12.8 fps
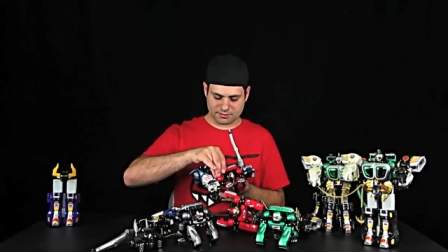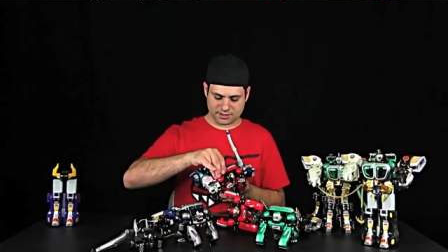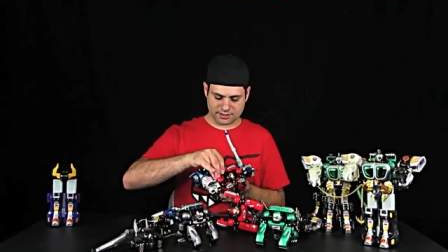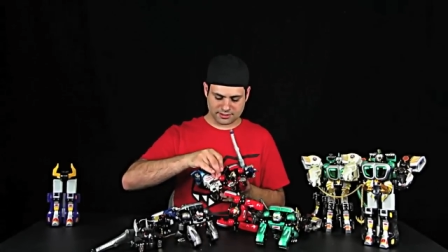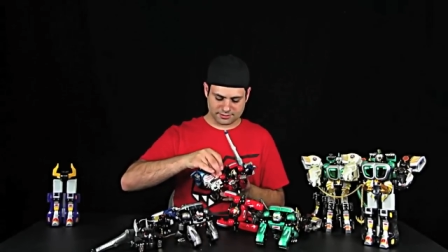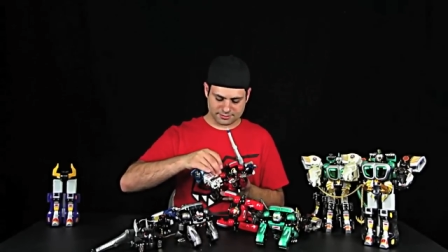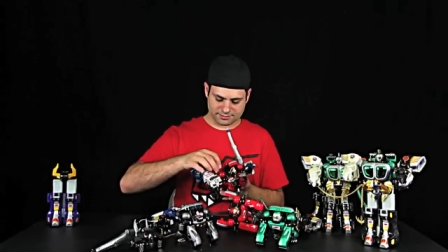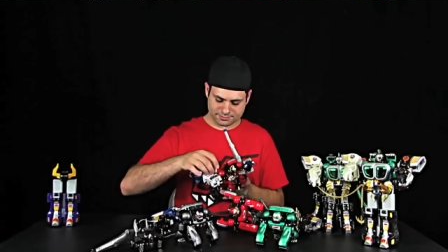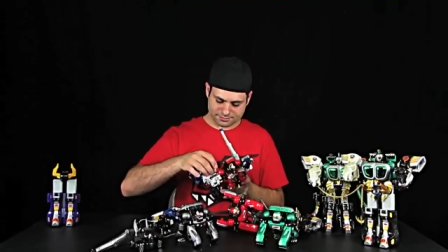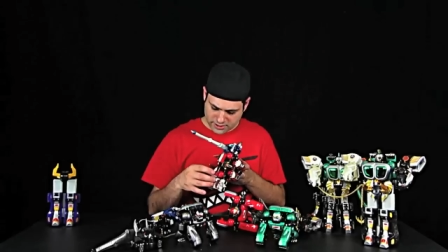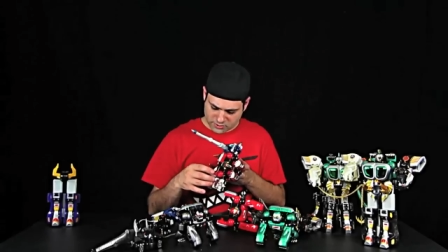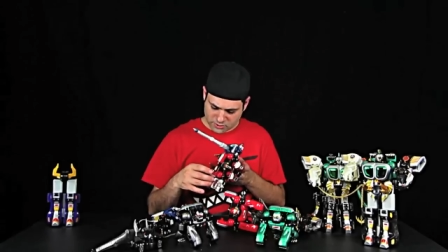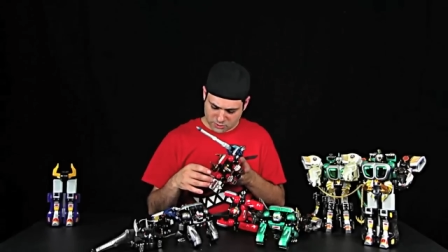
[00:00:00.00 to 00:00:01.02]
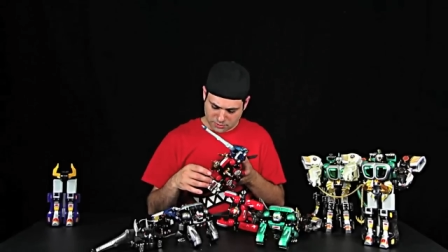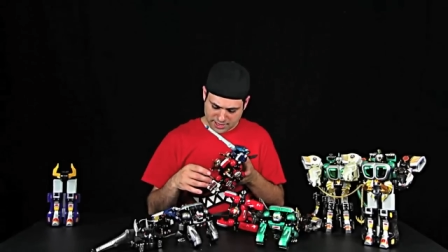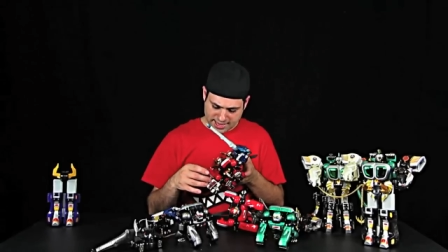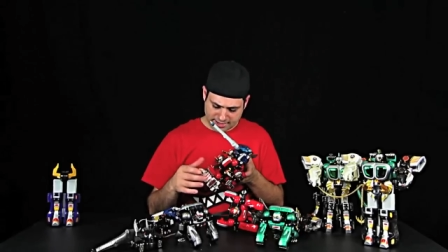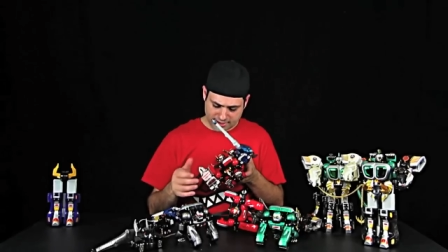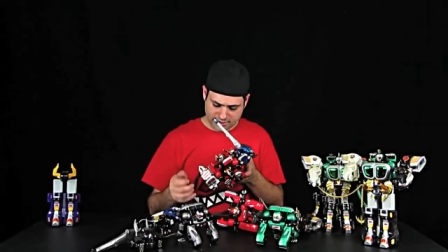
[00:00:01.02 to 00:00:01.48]
thing. This one's
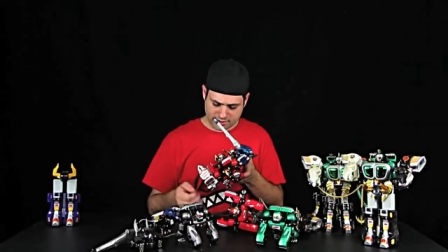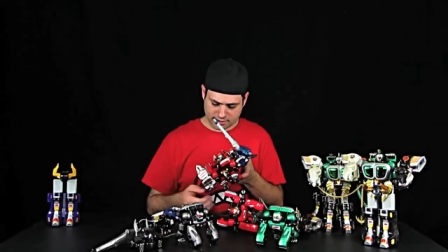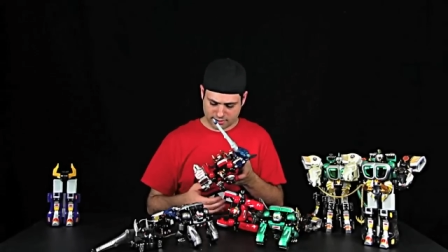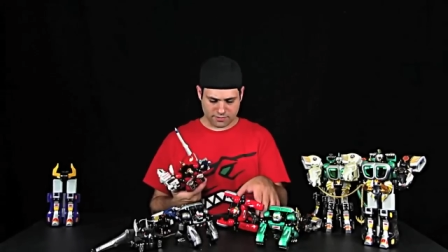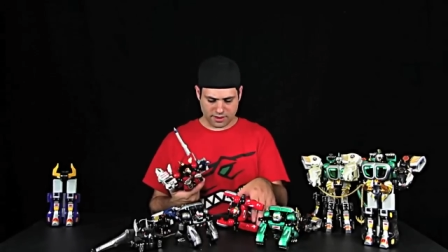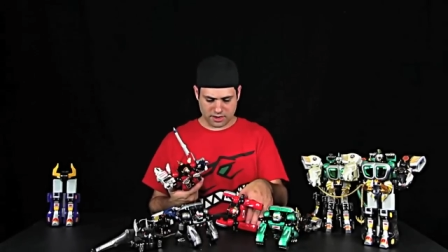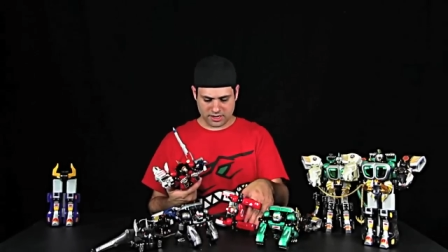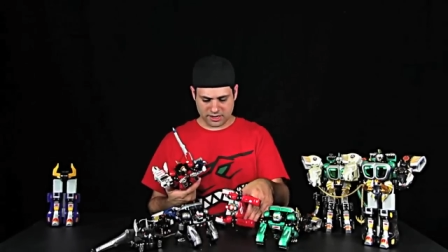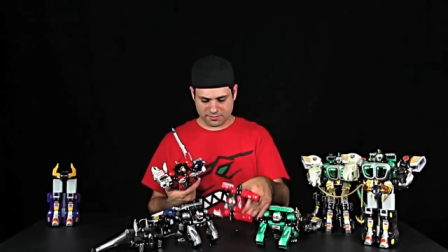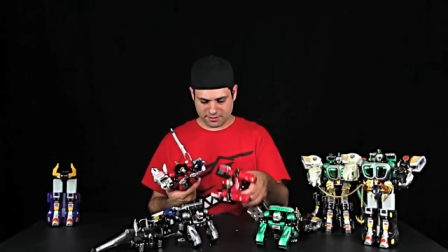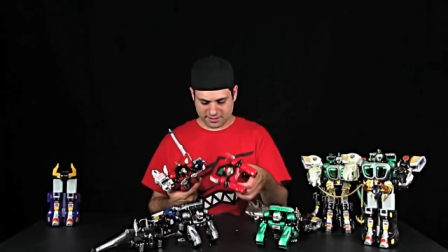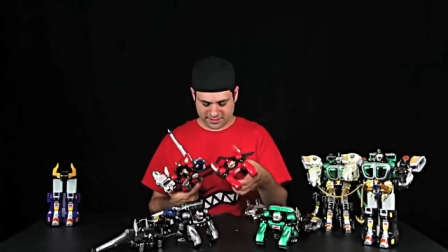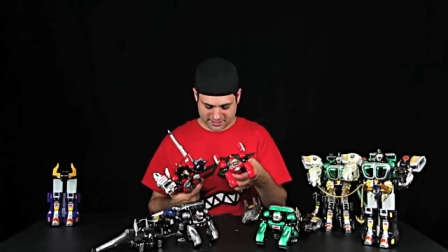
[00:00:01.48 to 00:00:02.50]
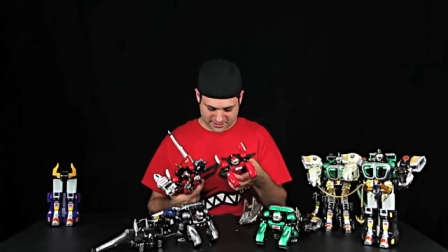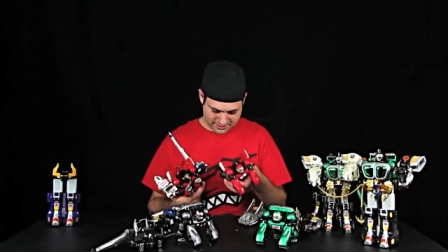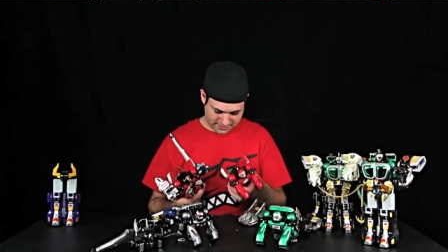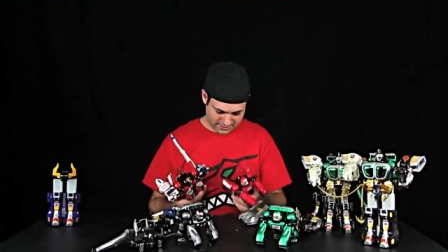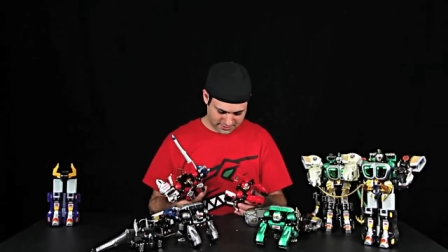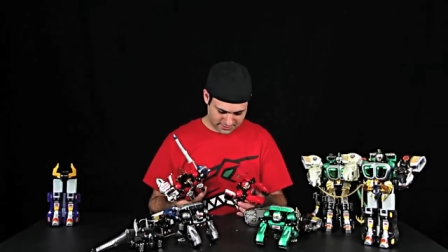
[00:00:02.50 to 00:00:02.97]
blank. I found a difference,
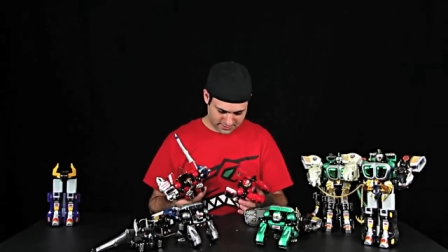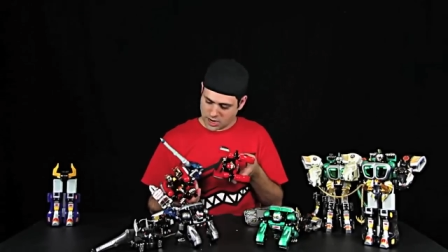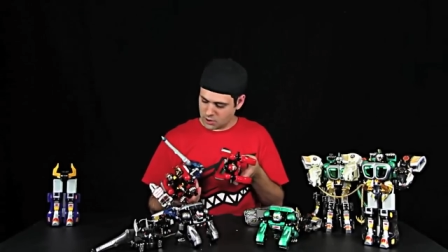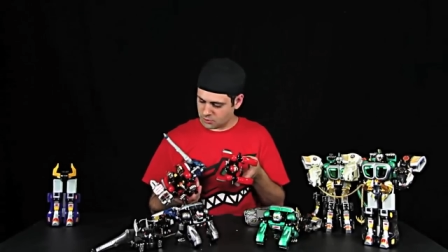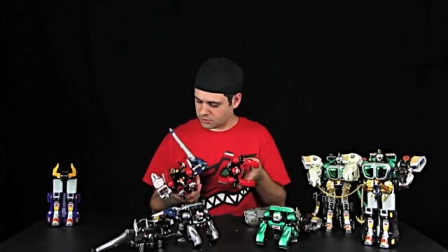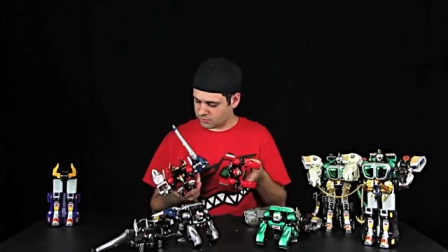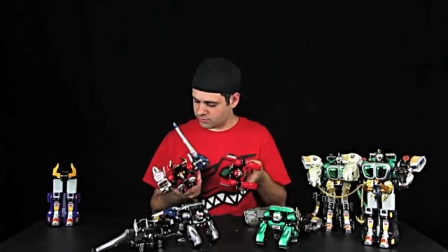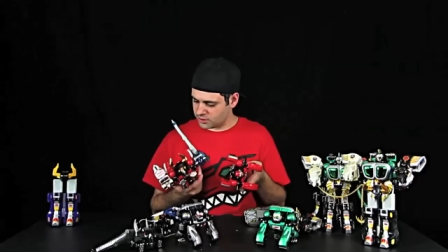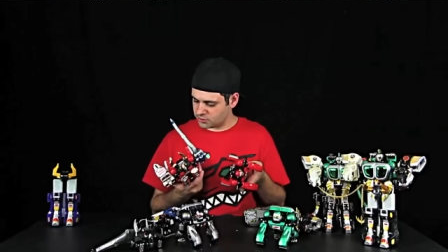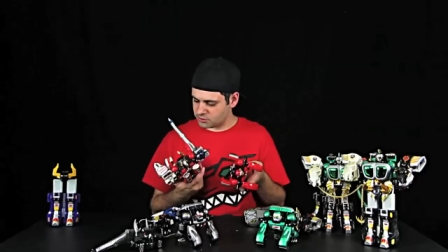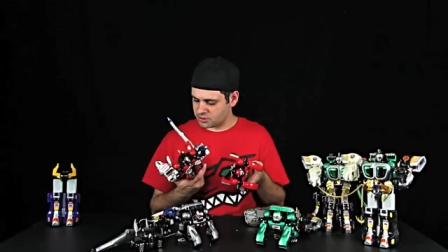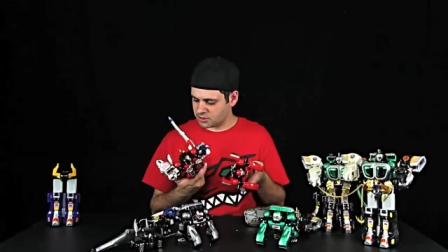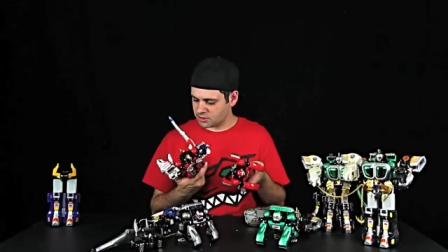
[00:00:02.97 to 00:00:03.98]
but now I'm confused.